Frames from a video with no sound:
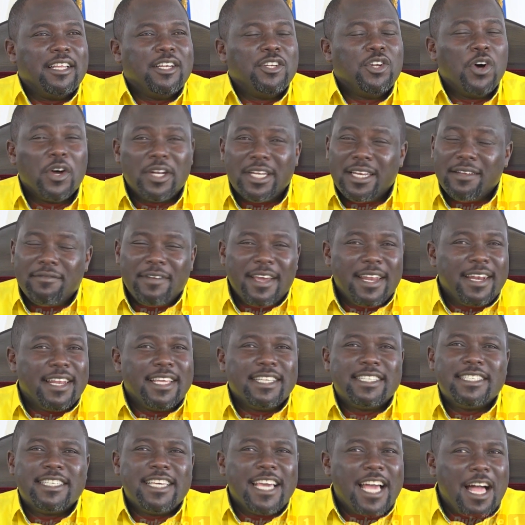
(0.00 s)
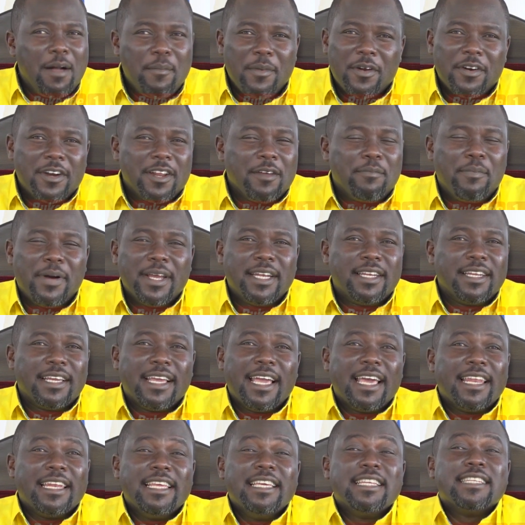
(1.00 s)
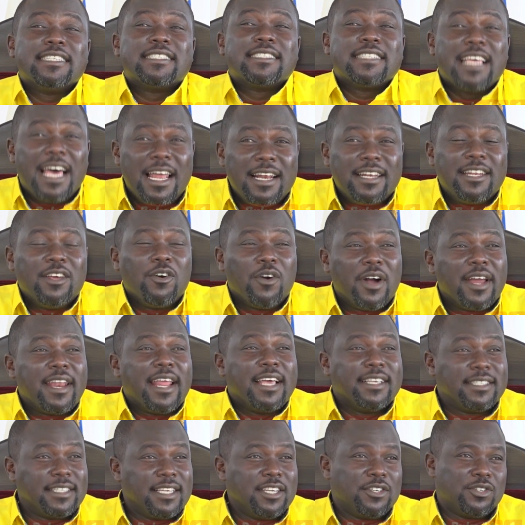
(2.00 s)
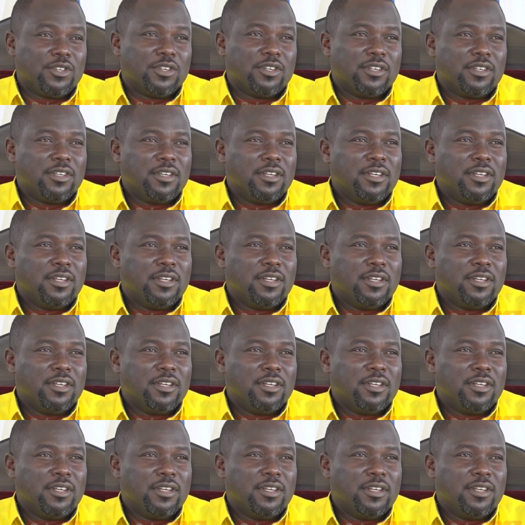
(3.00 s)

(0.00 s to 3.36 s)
Not even the chairman of the party can insult the organization.